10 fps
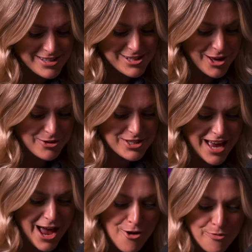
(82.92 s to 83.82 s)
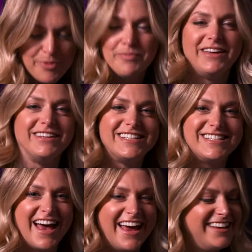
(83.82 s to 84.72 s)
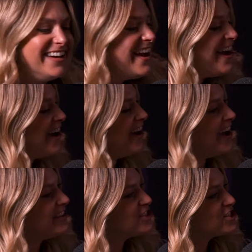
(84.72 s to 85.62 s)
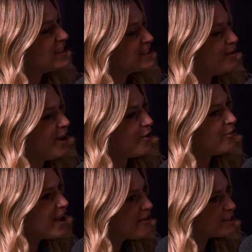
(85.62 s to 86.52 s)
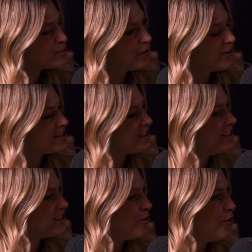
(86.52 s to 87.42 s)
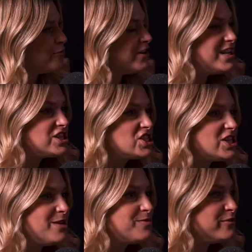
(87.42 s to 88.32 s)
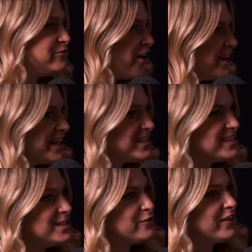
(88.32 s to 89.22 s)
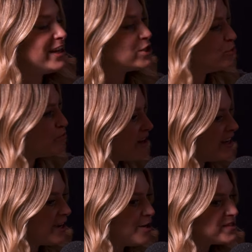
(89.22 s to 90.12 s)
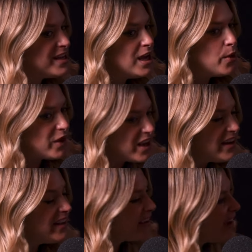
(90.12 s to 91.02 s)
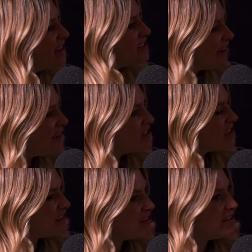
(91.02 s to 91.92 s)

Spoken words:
So to help me today and to shed some light on their experiences of relationships, of finances, financial breakups, we're going to get down to the